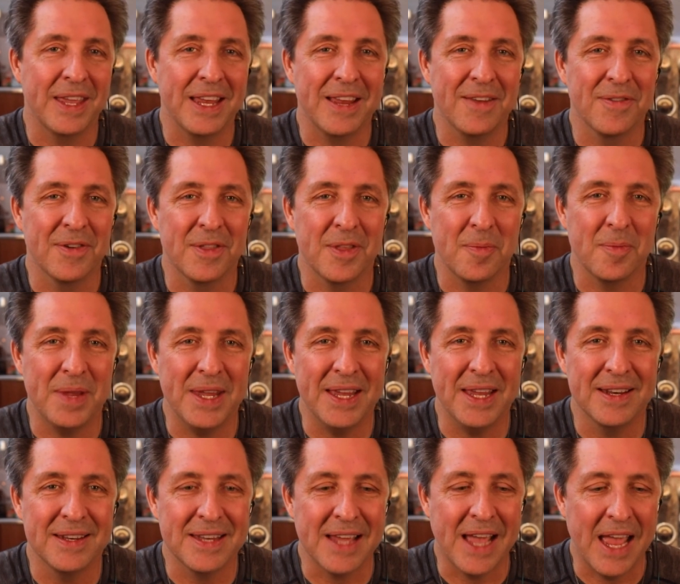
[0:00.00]
Thank you for the
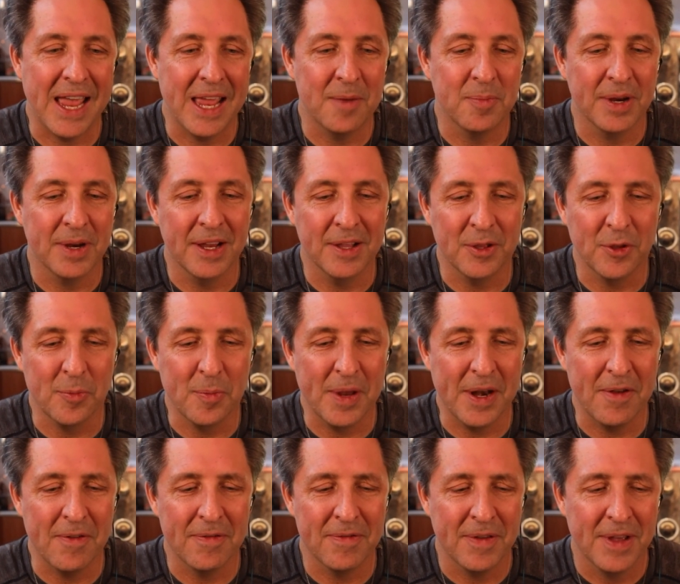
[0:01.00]
pegan diet, bringing a little
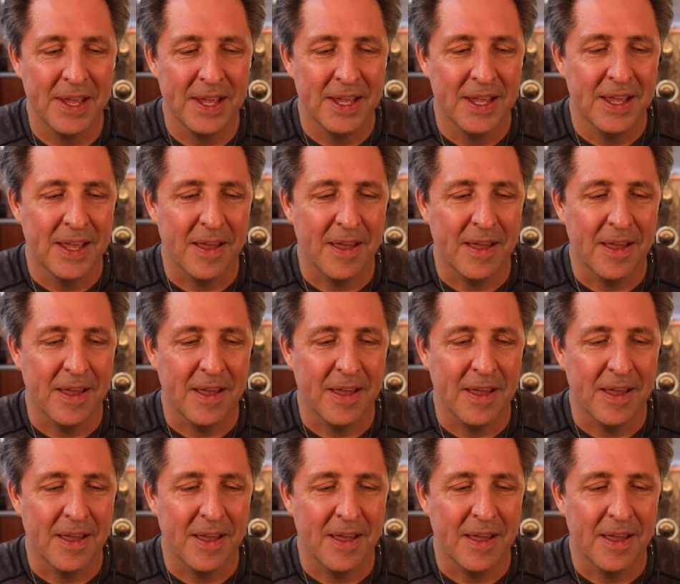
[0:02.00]
bit of